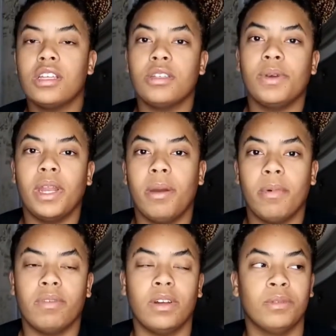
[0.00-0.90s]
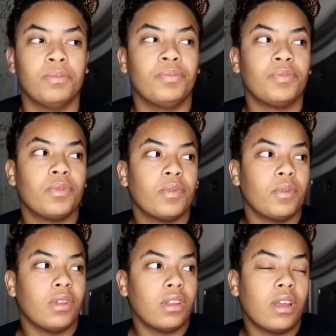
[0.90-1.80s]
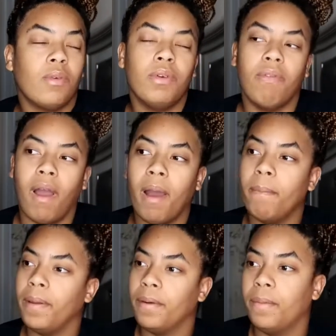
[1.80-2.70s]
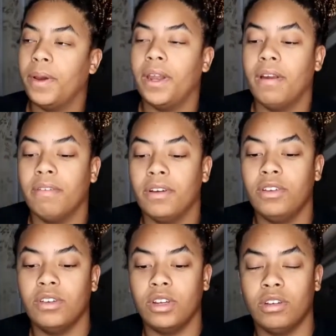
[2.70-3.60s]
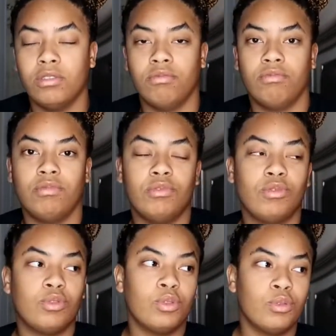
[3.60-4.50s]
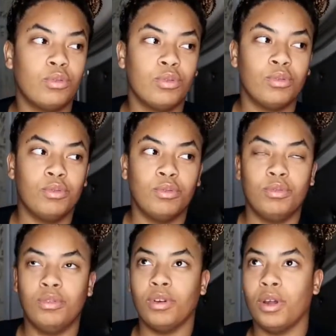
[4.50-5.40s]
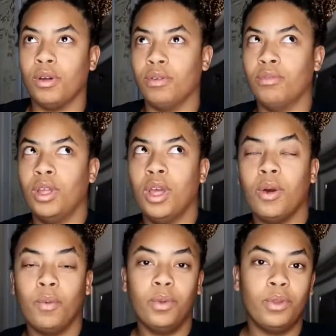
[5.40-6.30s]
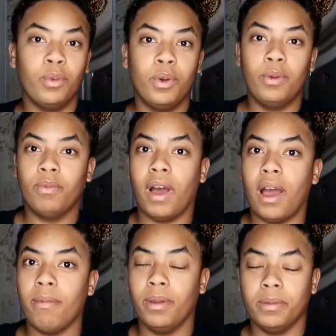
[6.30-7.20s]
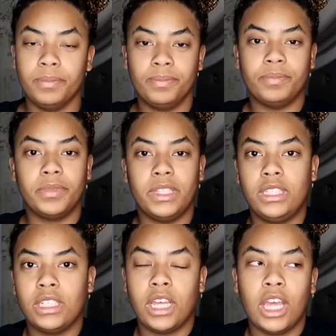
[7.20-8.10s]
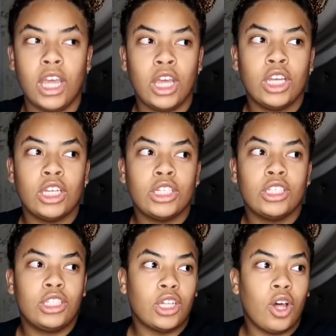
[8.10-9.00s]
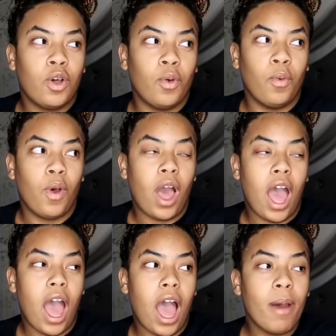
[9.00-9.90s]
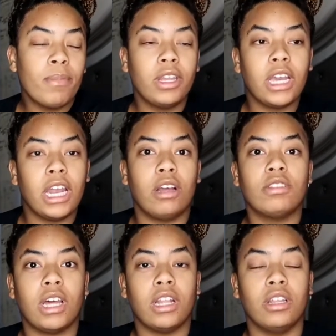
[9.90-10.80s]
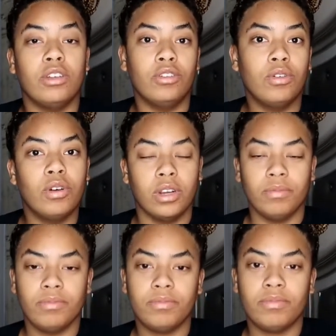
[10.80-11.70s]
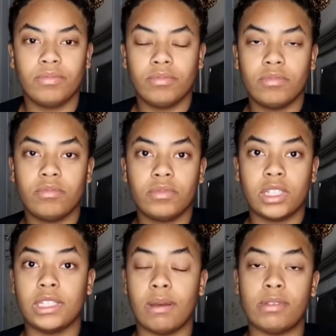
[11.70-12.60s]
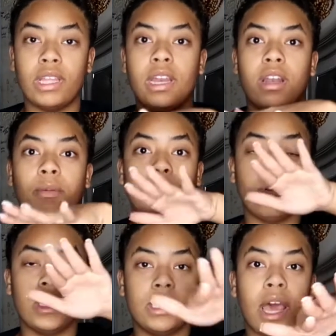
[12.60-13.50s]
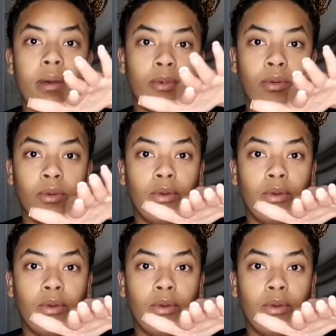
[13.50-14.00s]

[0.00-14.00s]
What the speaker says: So we in that motherfucker. We vibing or whatever, you know. Cool, you know, with the wool vibing. So I'm looking outside the door because I'm standing up on the table.